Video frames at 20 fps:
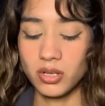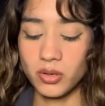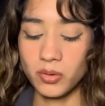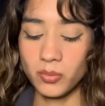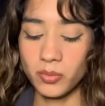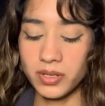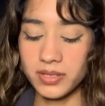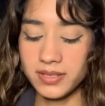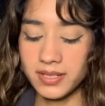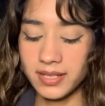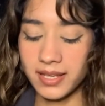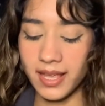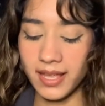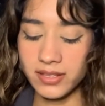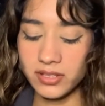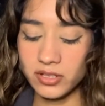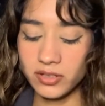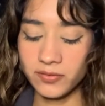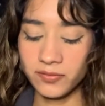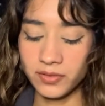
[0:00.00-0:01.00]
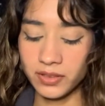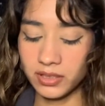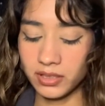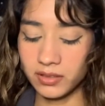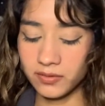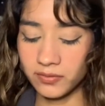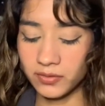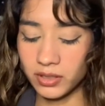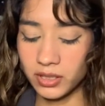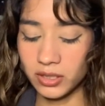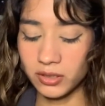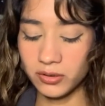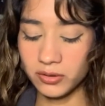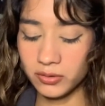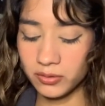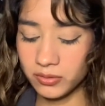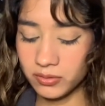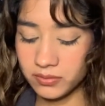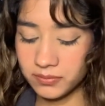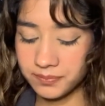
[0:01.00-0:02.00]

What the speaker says: What is the Cancer feeling for you?